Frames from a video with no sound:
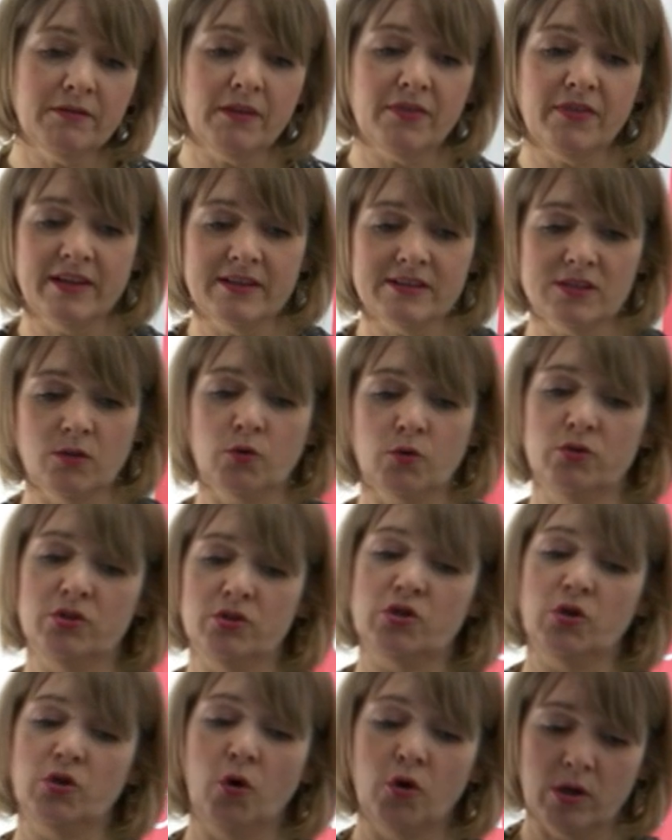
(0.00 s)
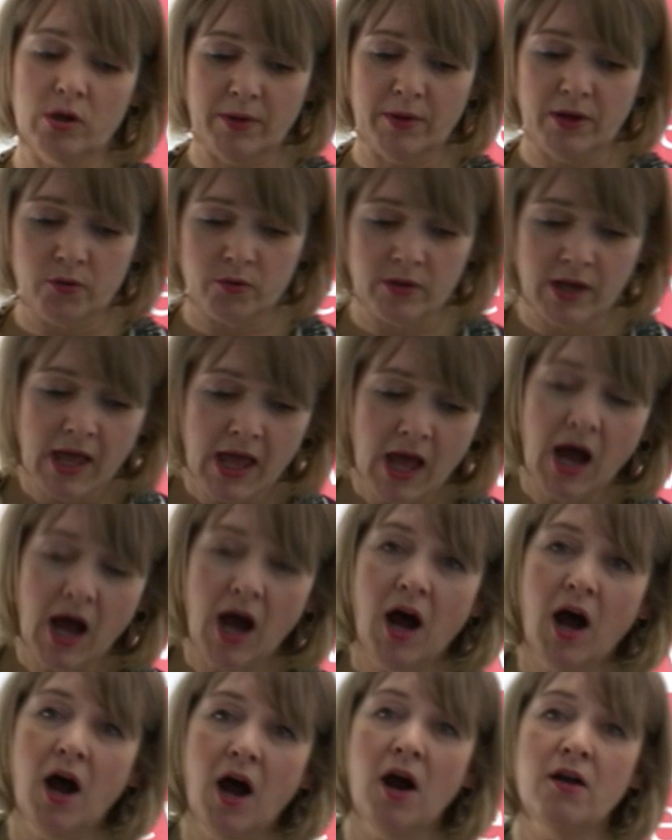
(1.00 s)
of the things that we're going to talk about
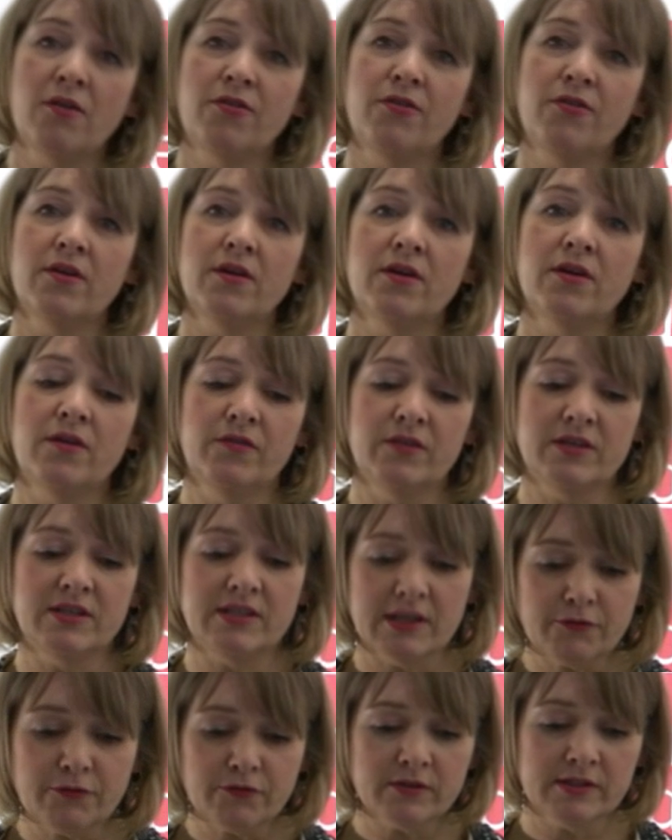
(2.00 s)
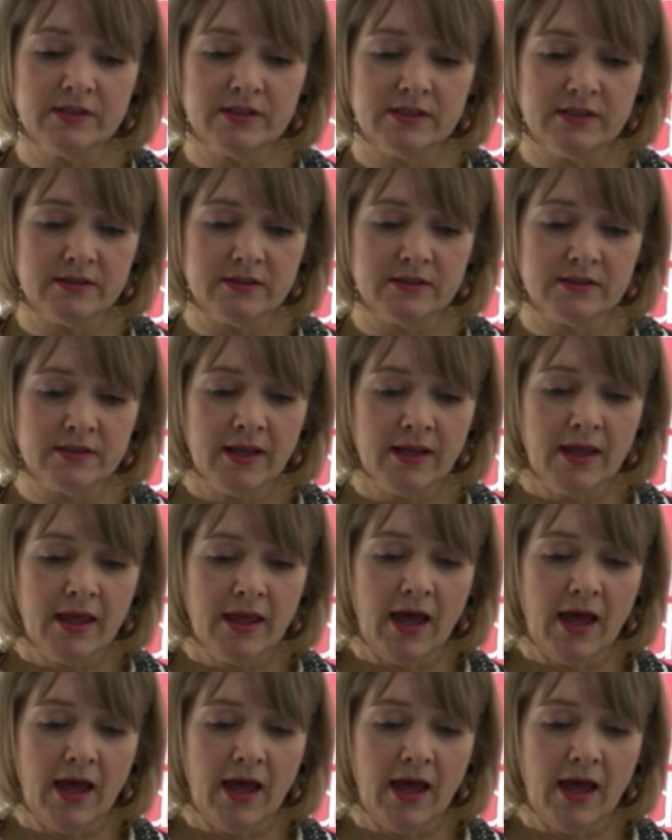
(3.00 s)
are the differences